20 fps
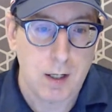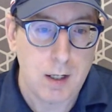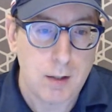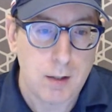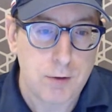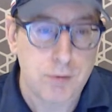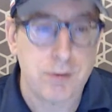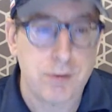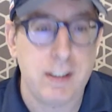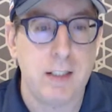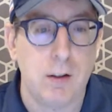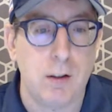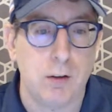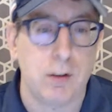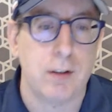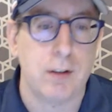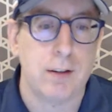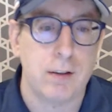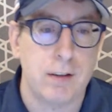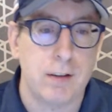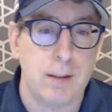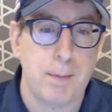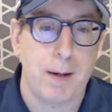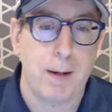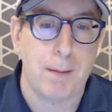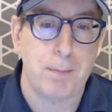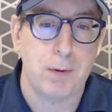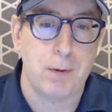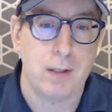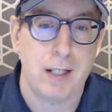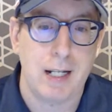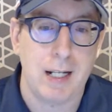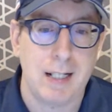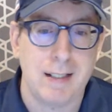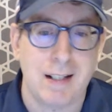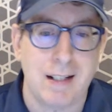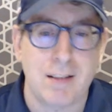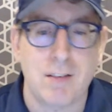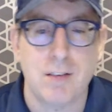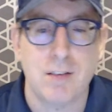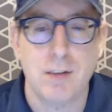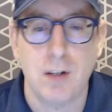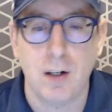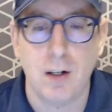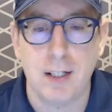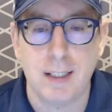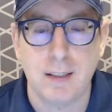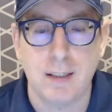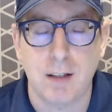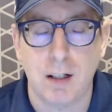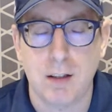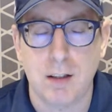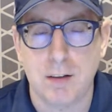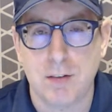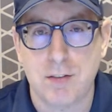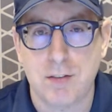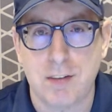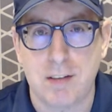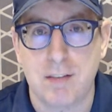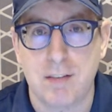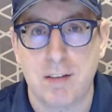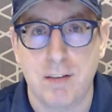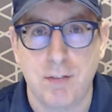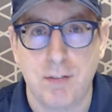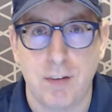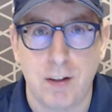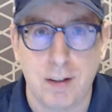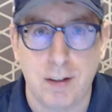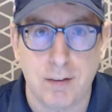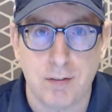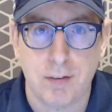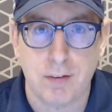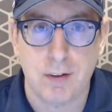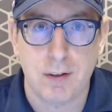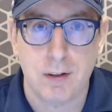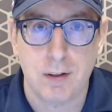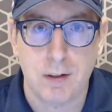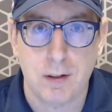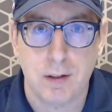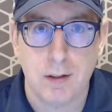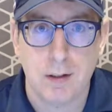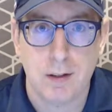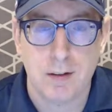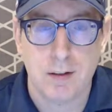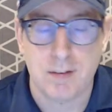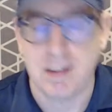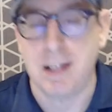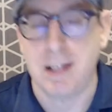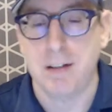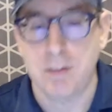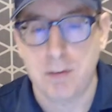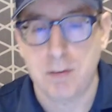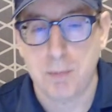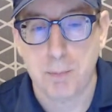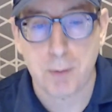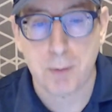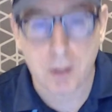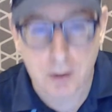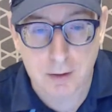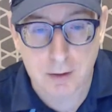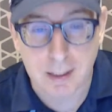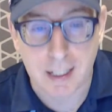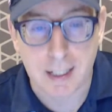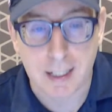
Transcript: 330 baht per day, that's $9.65 per day.